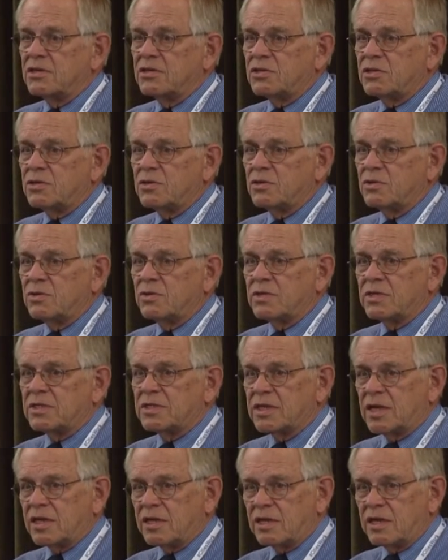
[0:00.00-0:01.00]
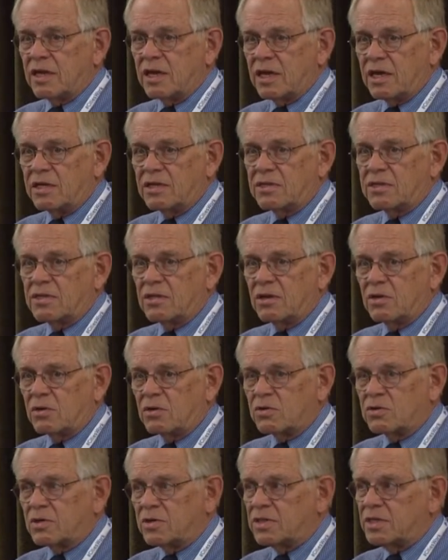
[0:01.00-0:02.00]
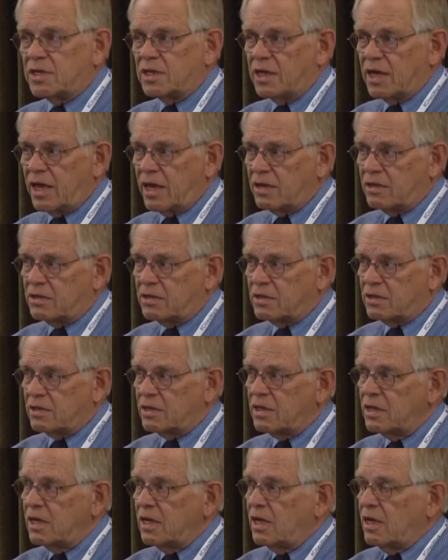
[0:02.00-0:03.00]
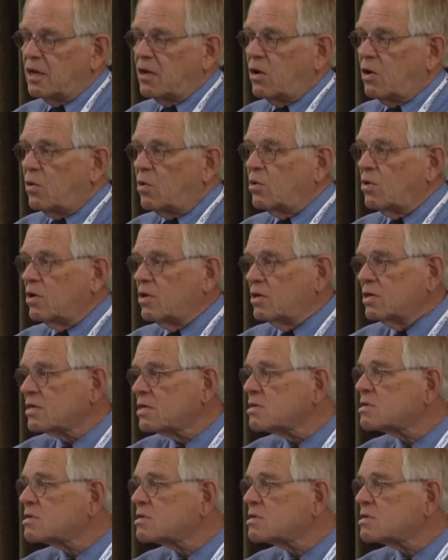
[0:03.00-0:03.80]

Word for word: to second-guess the local city council or